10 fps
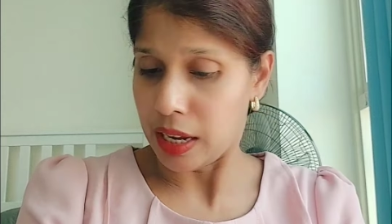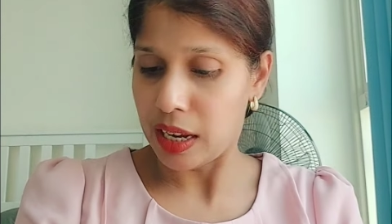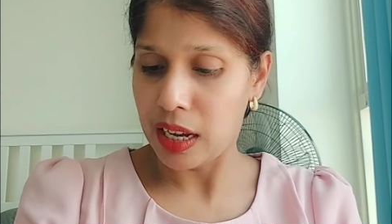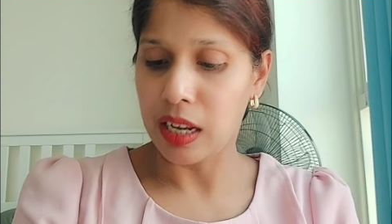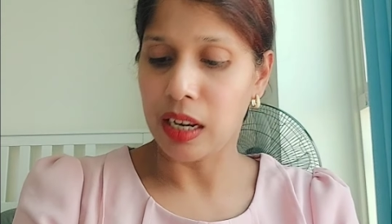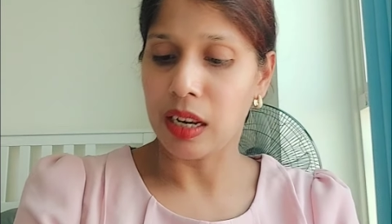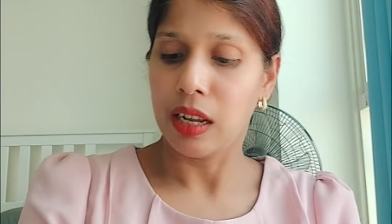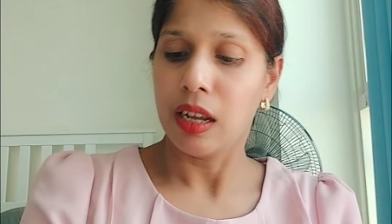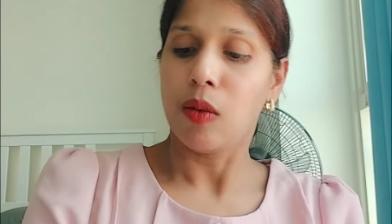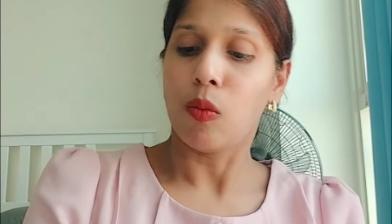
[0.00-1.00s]
in
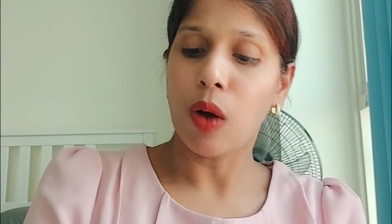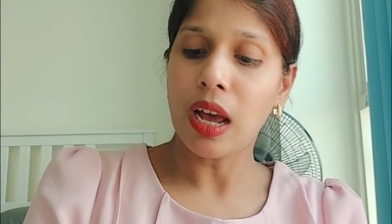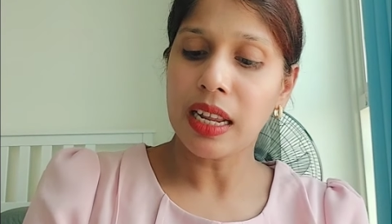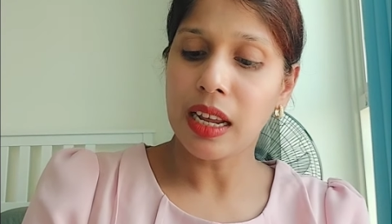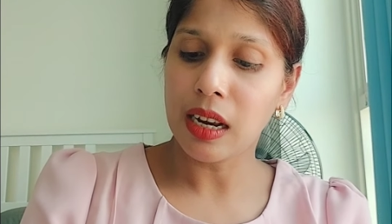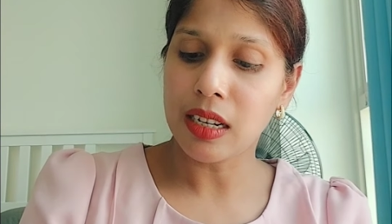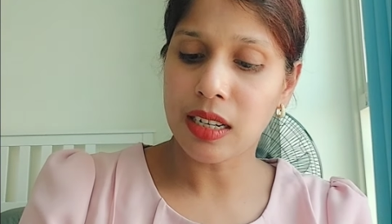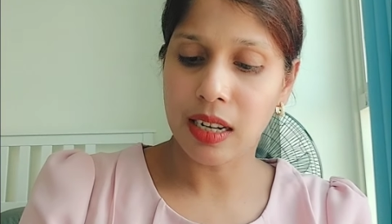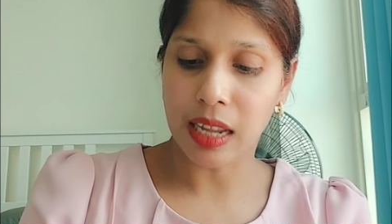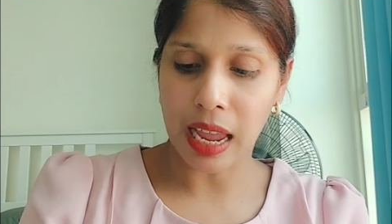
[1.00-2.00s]
one English
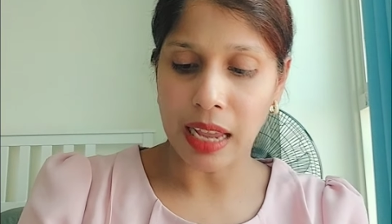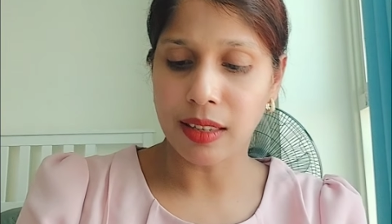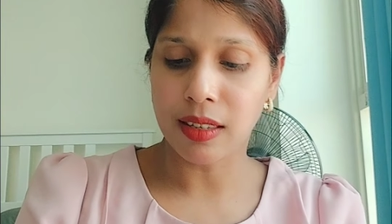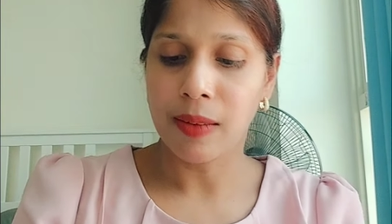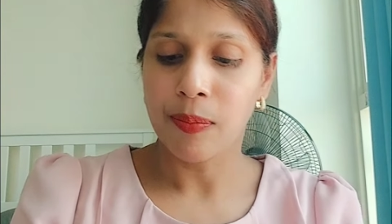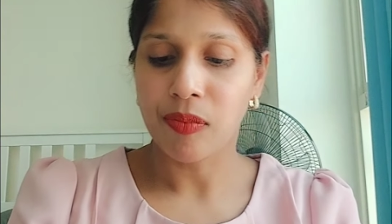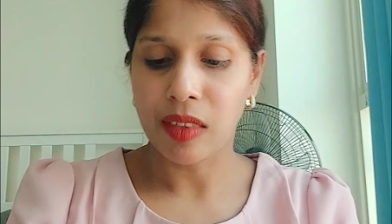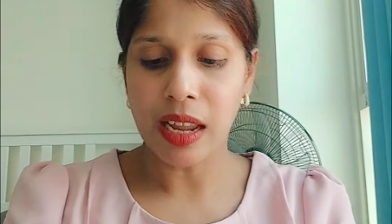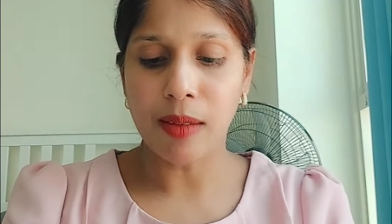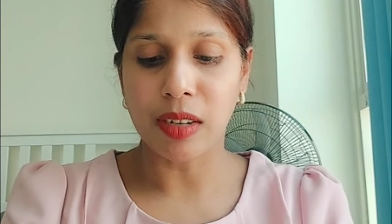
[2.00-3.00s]
case,
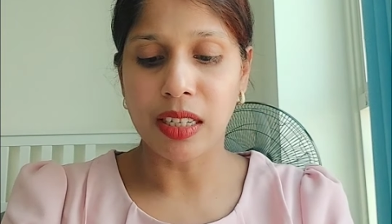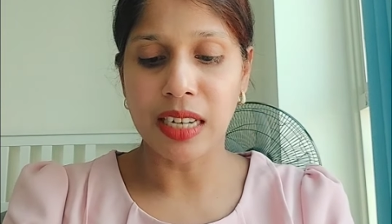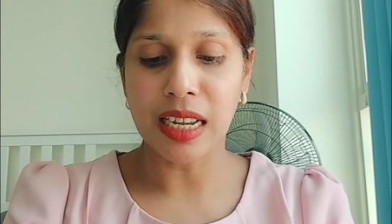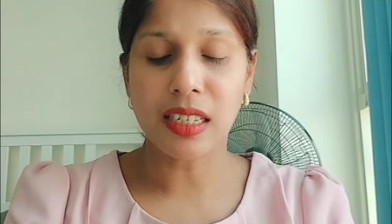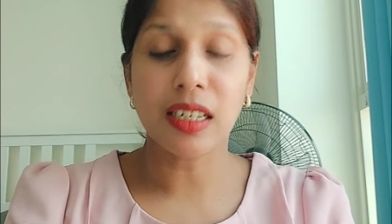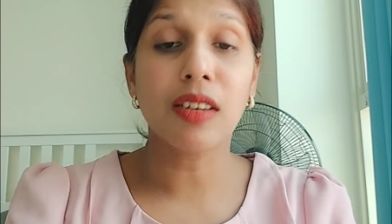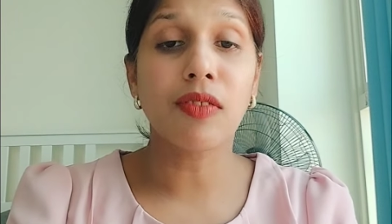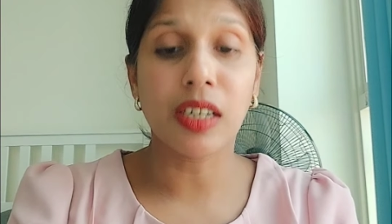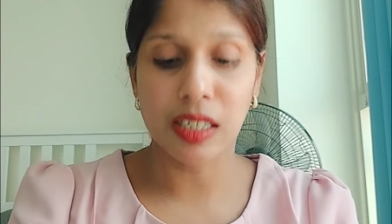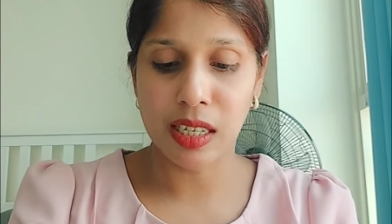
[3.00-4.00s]
namely Denton
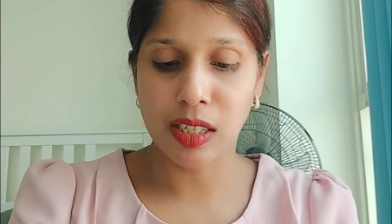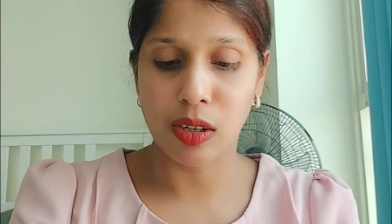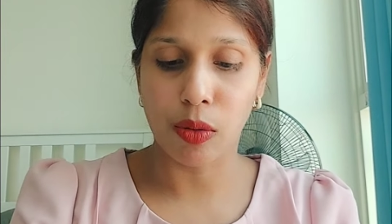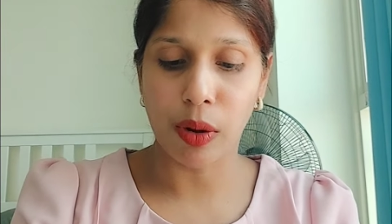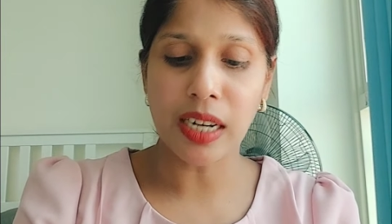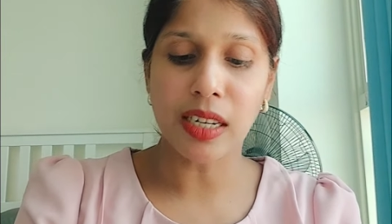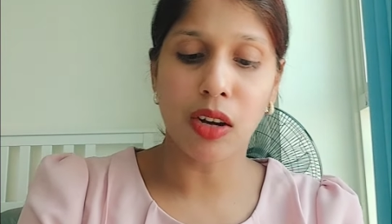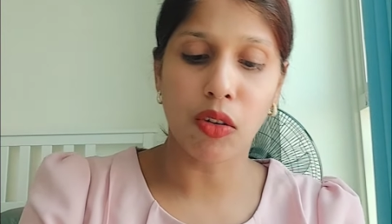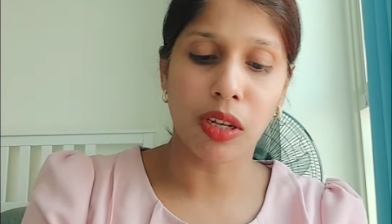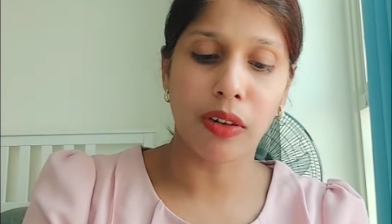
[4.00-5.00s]
versus Great
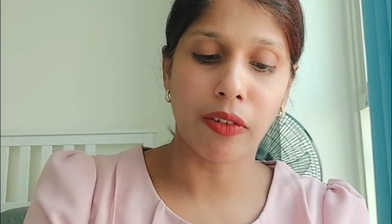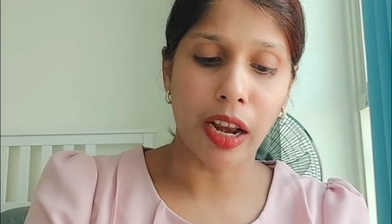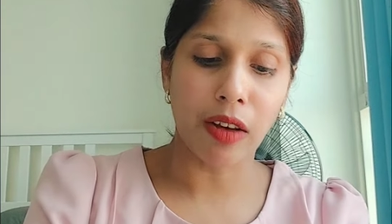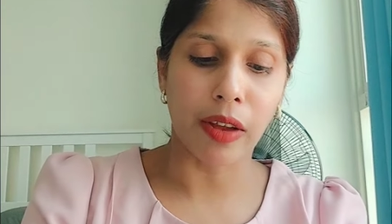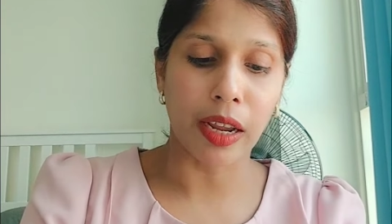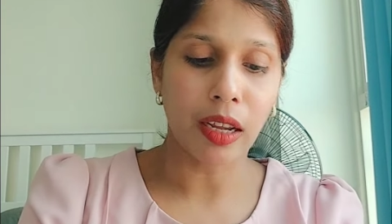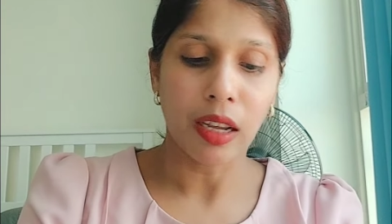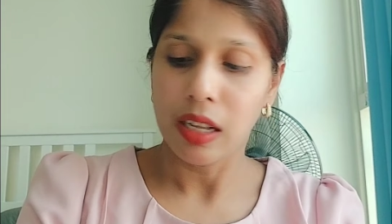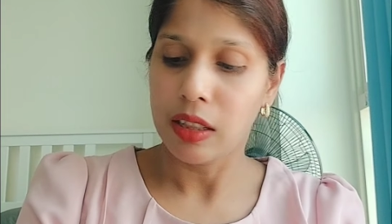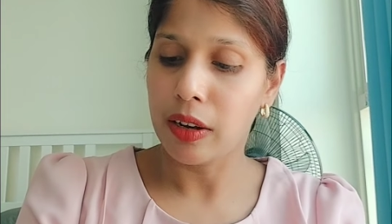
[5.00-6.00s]
Northern Railway,
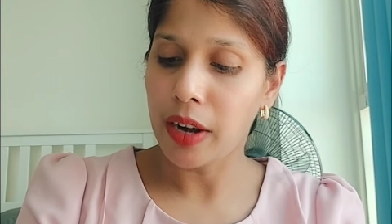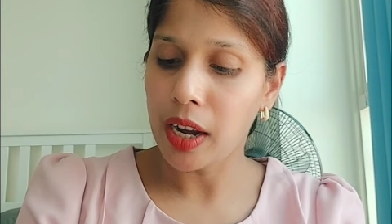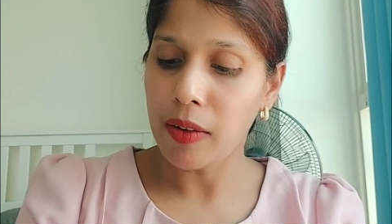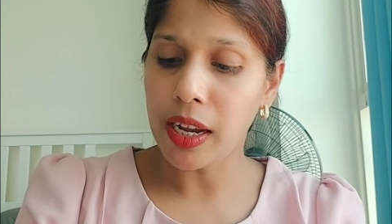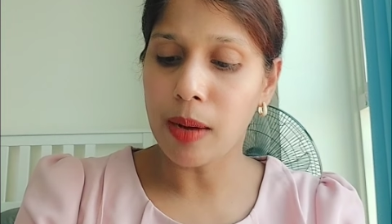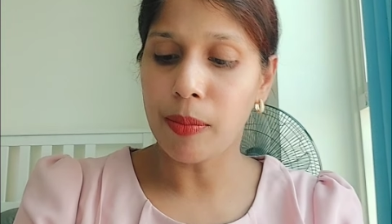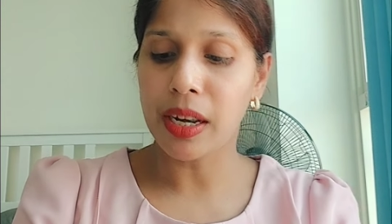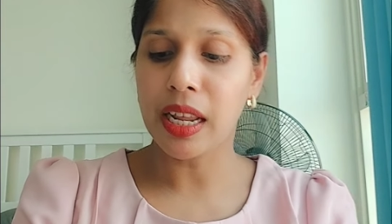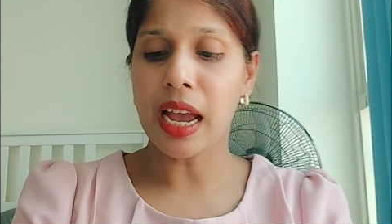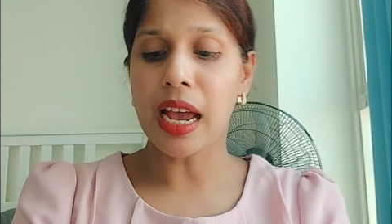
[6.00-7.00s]
the railway
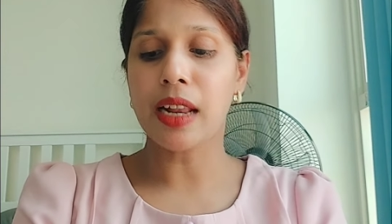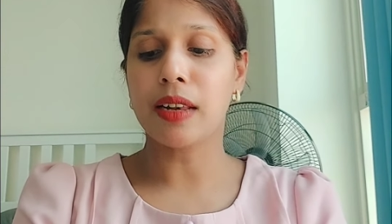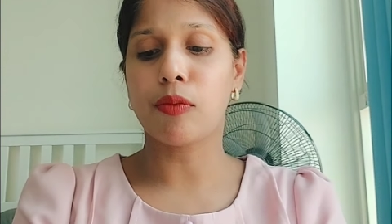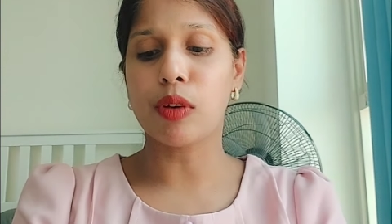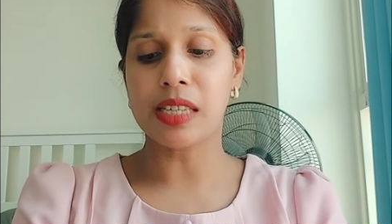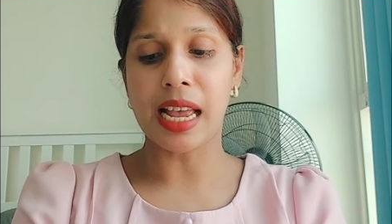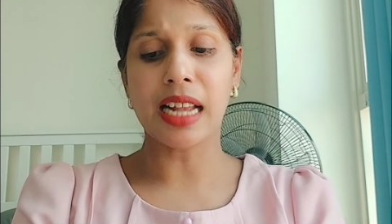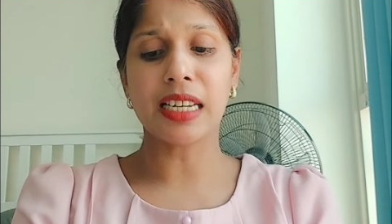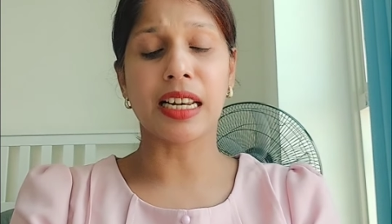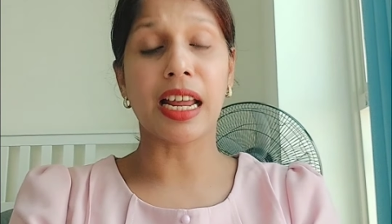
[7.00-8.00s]
company was
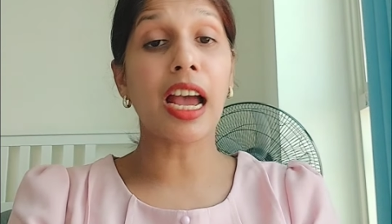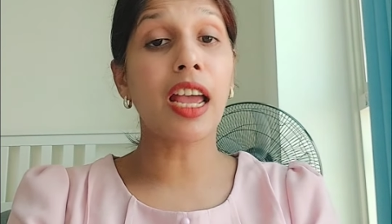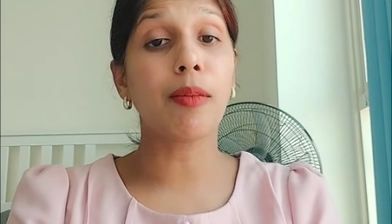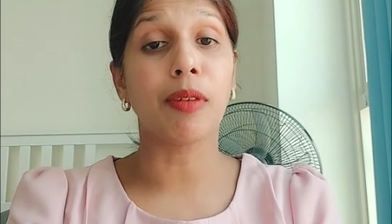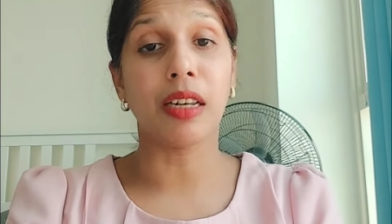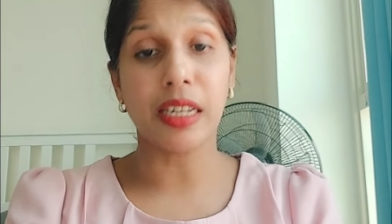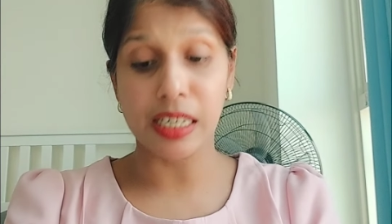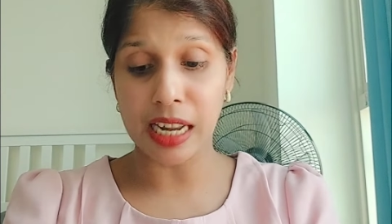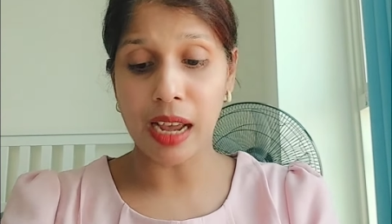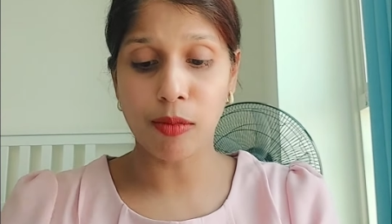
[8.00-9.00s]
held liable in
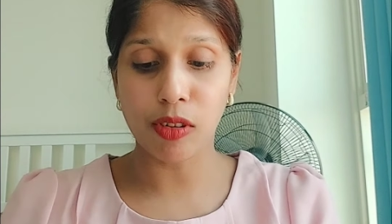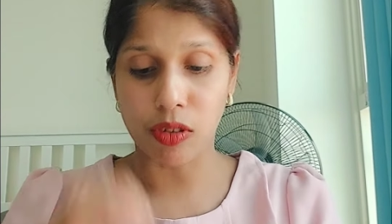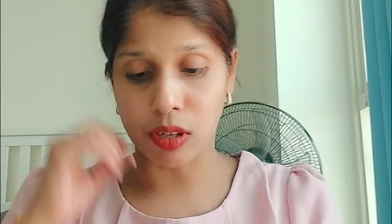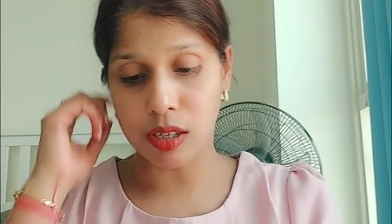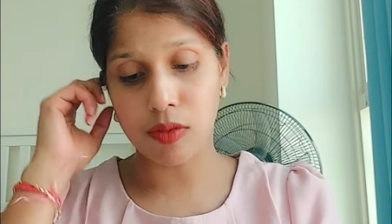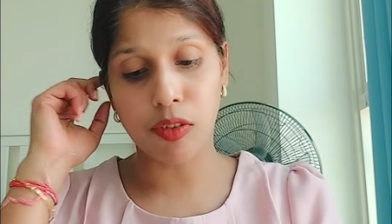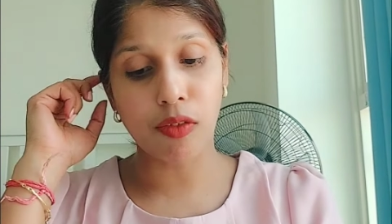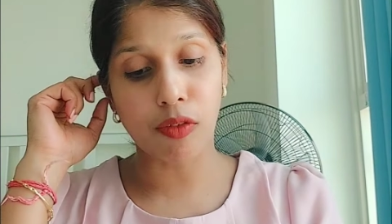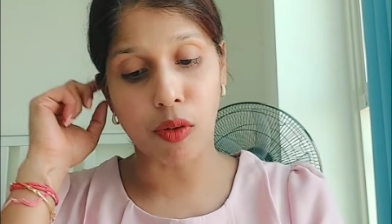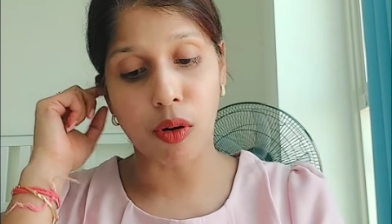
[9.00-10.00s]
damages for
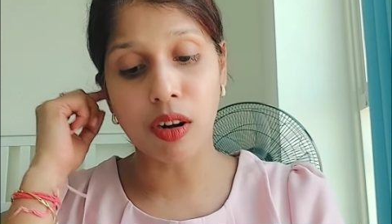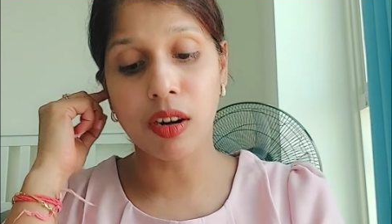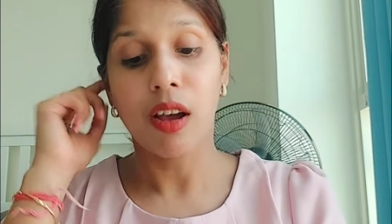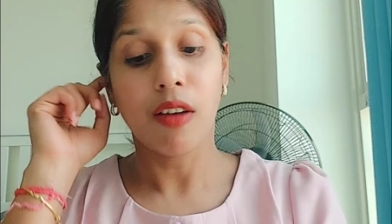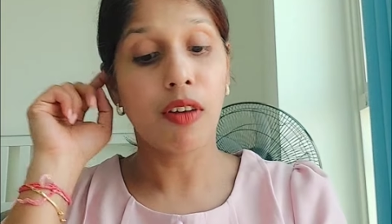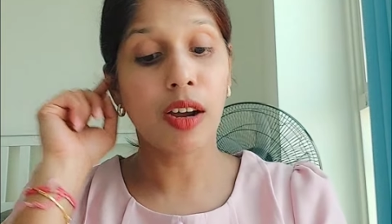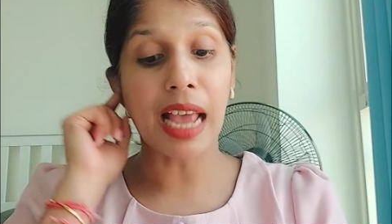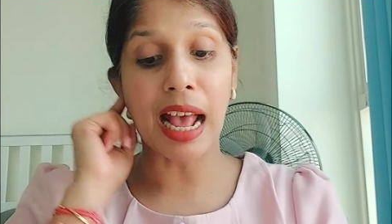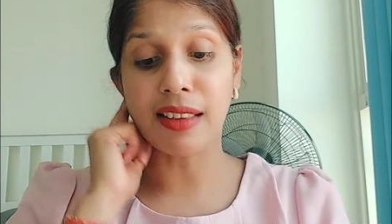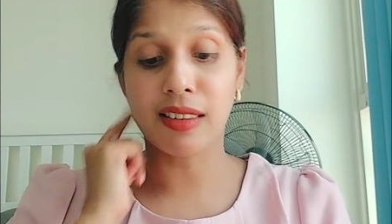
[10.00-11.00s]
fraud for
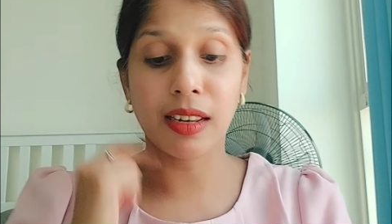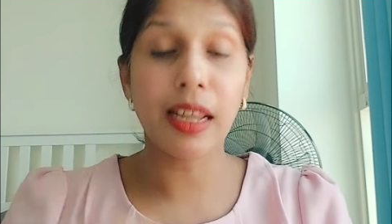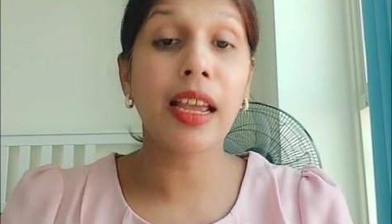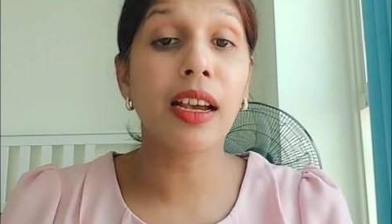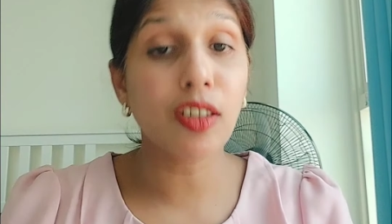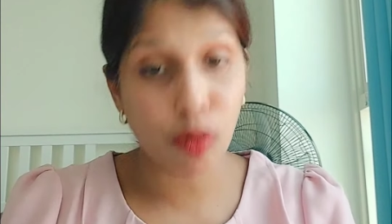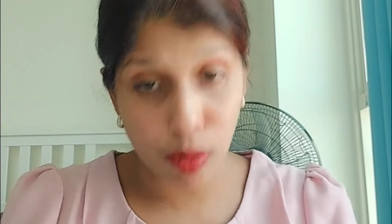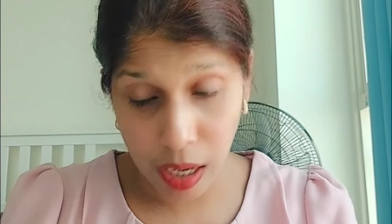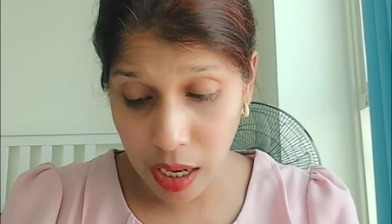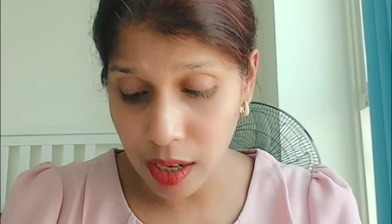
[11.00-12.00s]
cancelling a
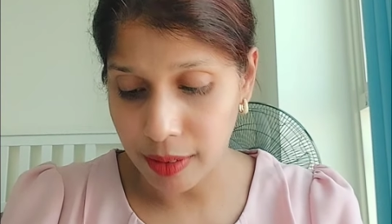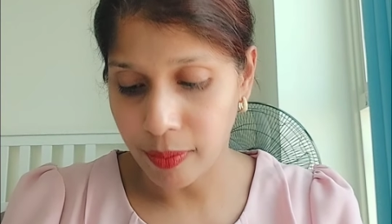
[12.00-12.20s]
train.